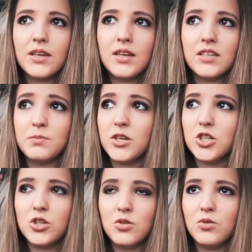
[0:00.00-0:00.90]

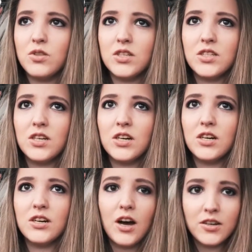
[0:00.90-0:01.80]
Especially through this year,
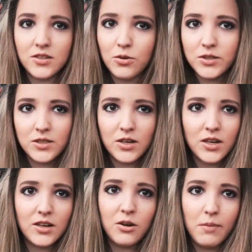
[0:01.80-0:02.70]
God is always
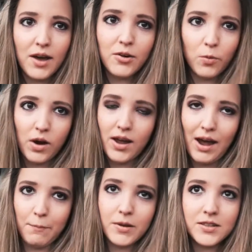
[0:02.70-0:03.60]
good no matter what
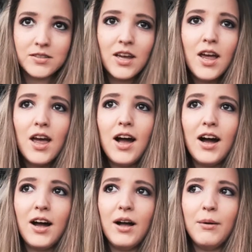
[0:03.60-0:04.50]
happens.
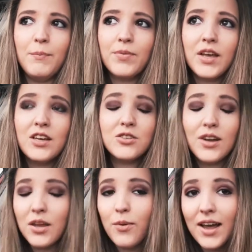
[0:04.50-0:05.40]
So
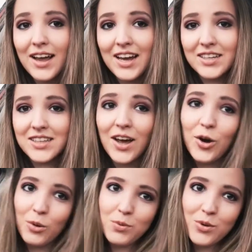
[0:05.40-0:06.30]
anyway, guys, I
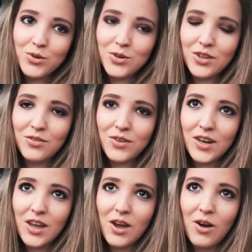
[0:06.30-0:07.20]
hope you enjoyed the
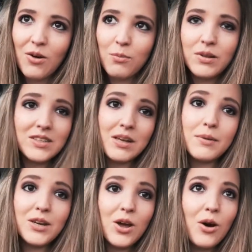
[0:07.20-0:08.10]
video. Please let
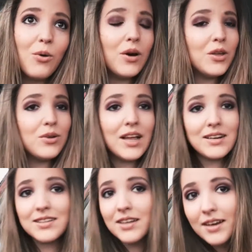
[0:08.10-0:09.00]
me know what you would like
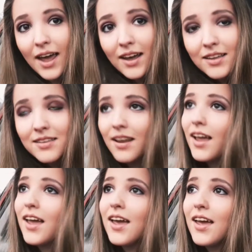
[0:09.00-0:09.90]
to see next,
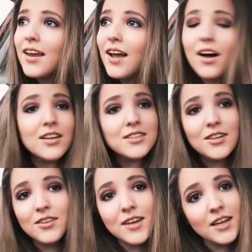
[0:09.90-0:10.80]
and I'll see
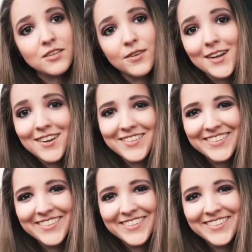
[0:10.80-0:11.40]
you in the next video.